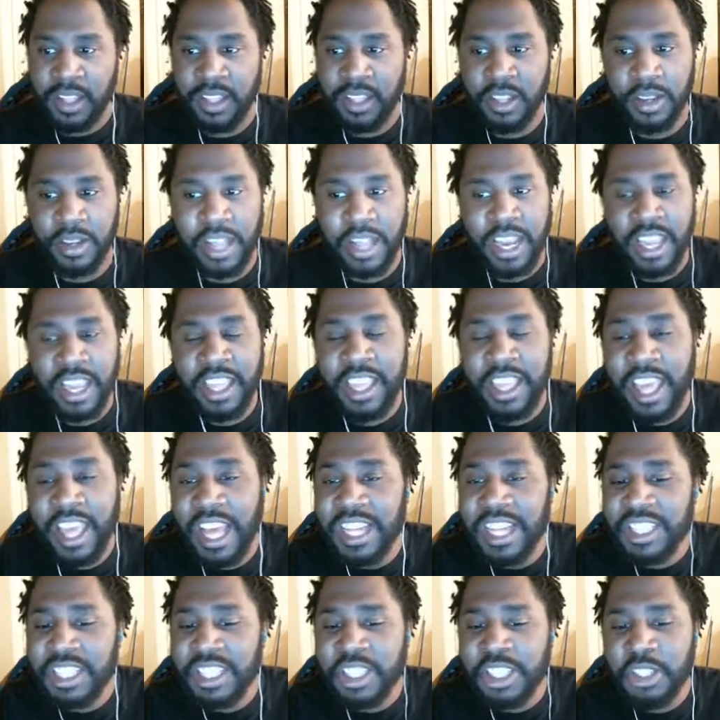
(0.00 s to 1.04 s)
So let it
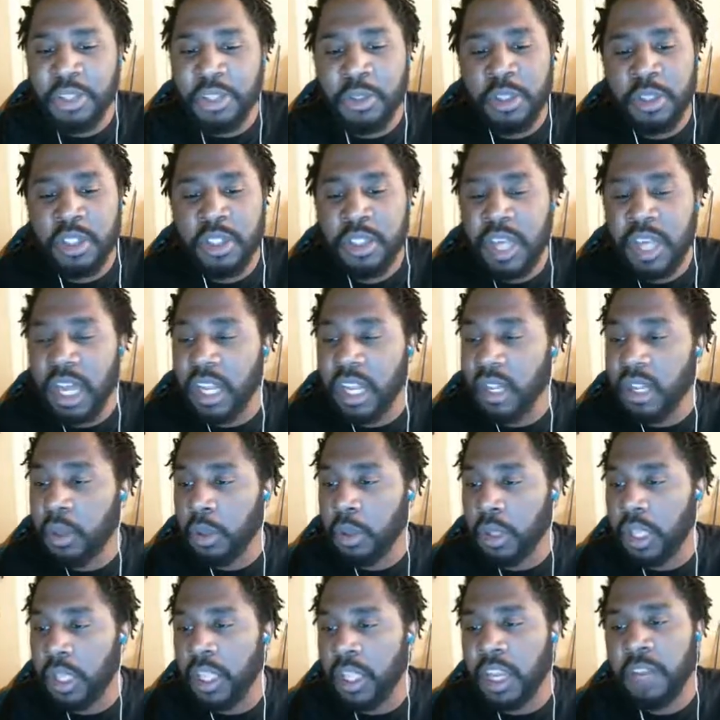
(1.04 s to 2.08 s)
catch you. You're not,
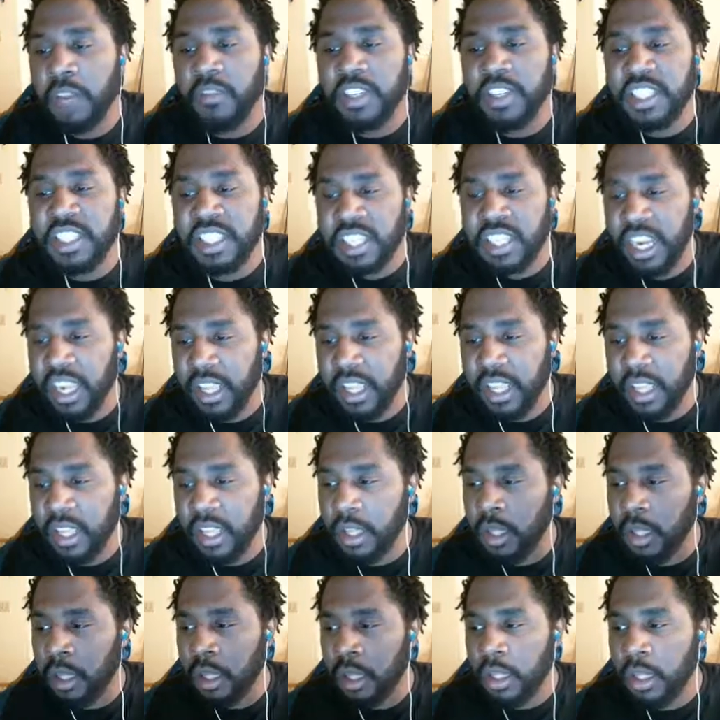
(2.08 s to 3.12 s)
is it even
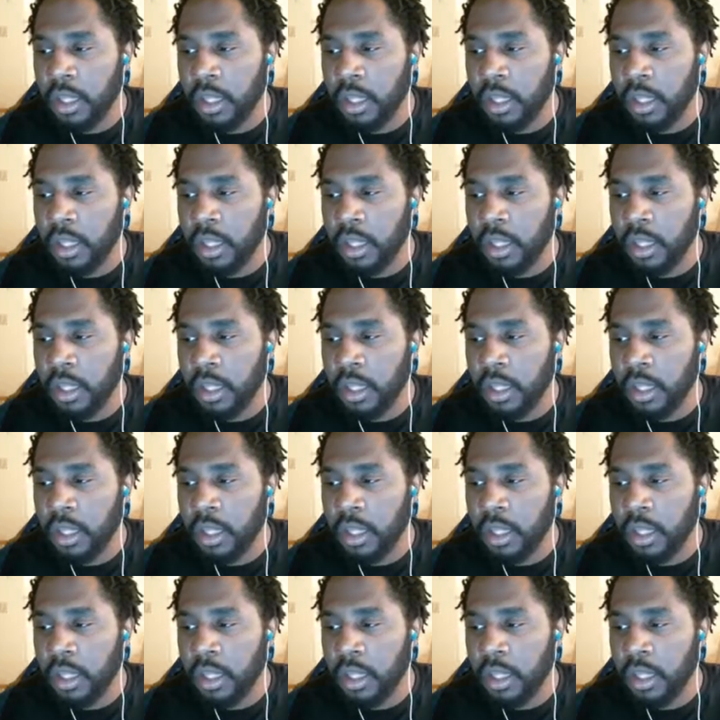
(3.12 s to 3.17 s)
shaking?